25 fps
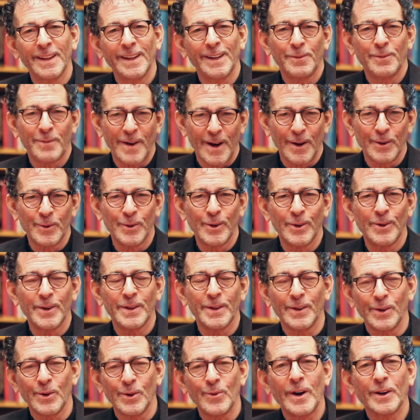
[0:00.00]
the founder
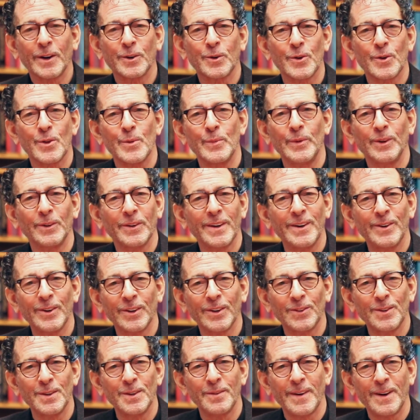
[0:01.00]
and the director of the Milton
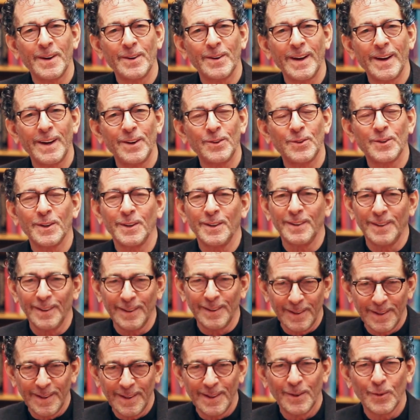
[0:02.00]
Erickson Foundation,
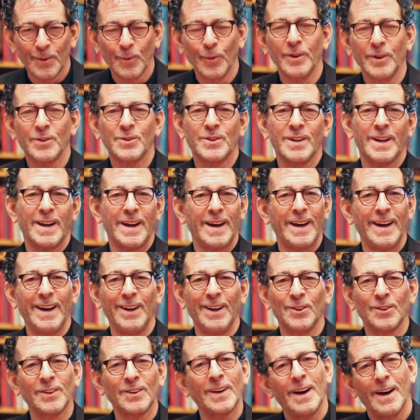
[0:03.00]
with
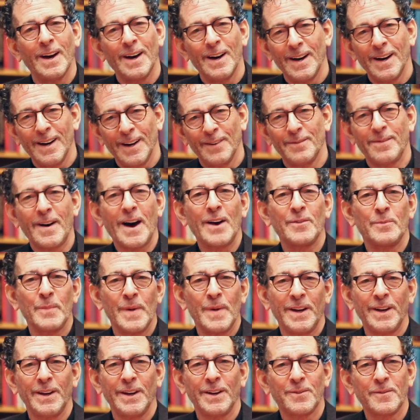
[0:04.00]
today's
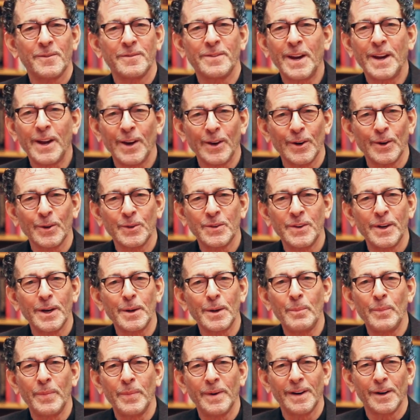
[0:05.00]
5-minute video
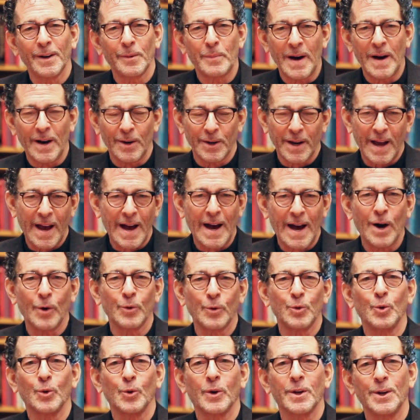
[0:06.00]
tip about how
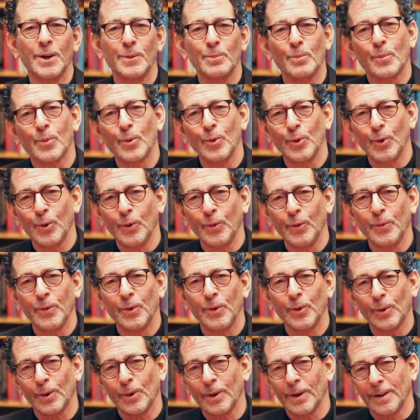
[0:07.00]
you can improve
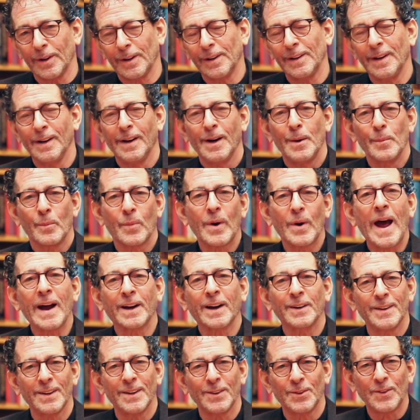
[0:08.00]
your
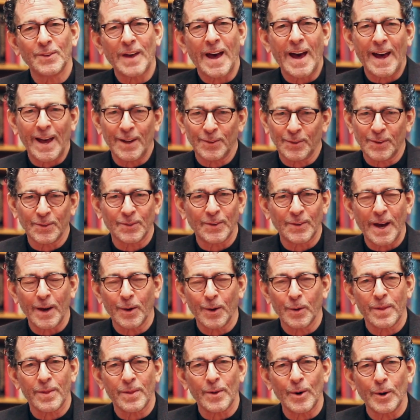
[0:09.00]
practice as a
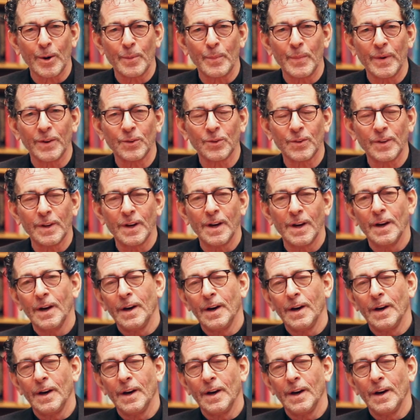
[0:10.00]
psychotherapist.